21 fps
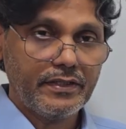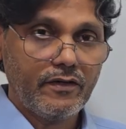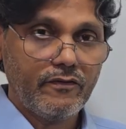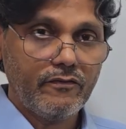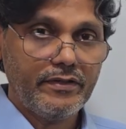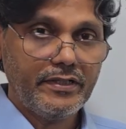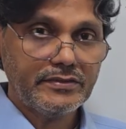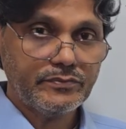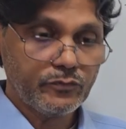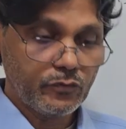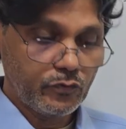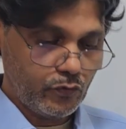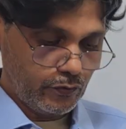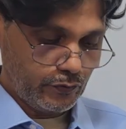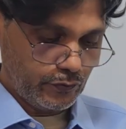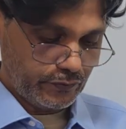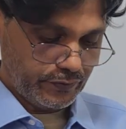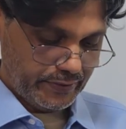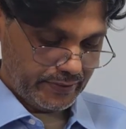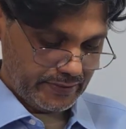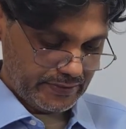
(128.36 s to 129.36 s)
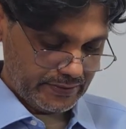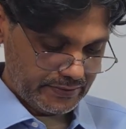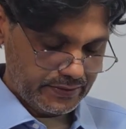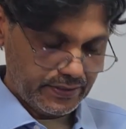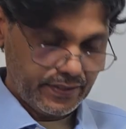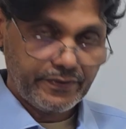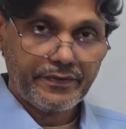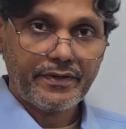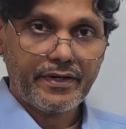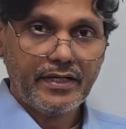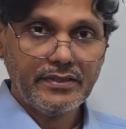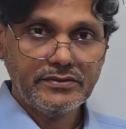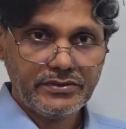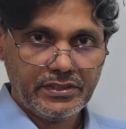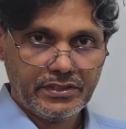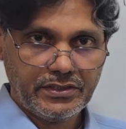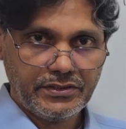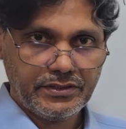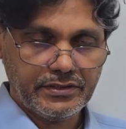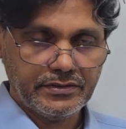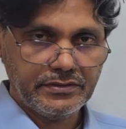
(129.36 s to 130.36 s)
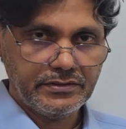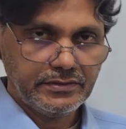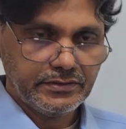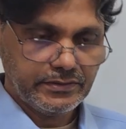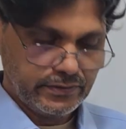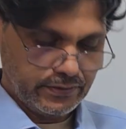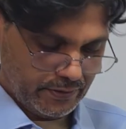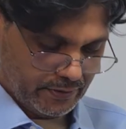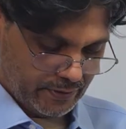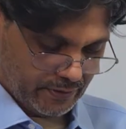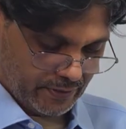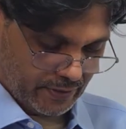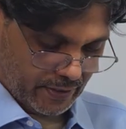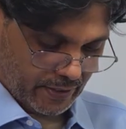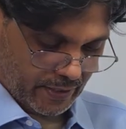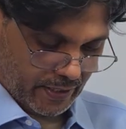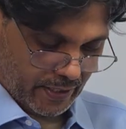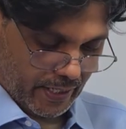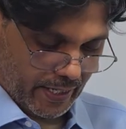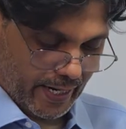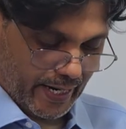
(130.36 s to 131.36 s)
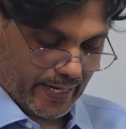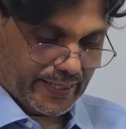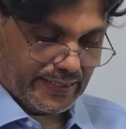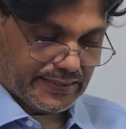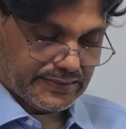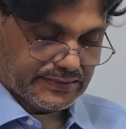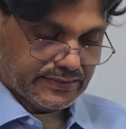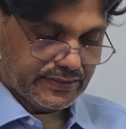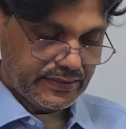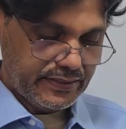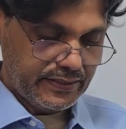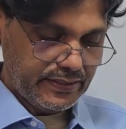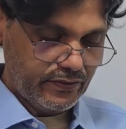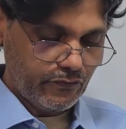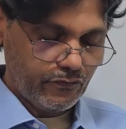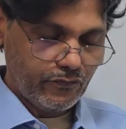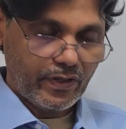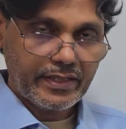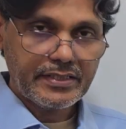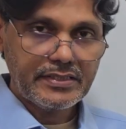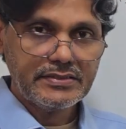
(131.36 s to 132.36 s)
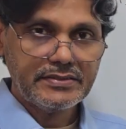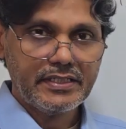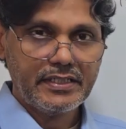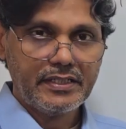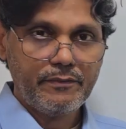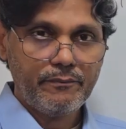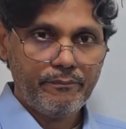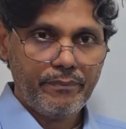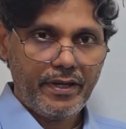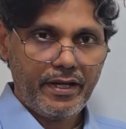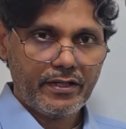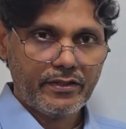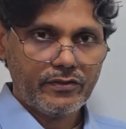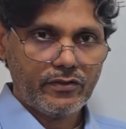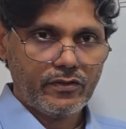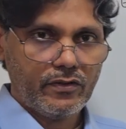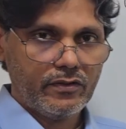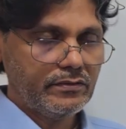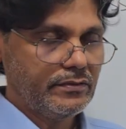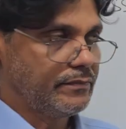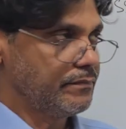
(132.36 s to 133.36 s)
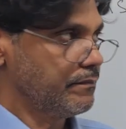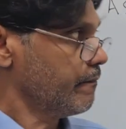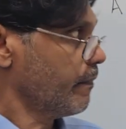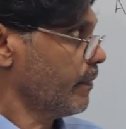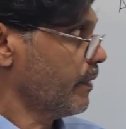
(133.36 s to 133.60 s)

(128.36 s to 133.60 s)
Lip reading: now let's move on to these transactions and let's see what is the impact on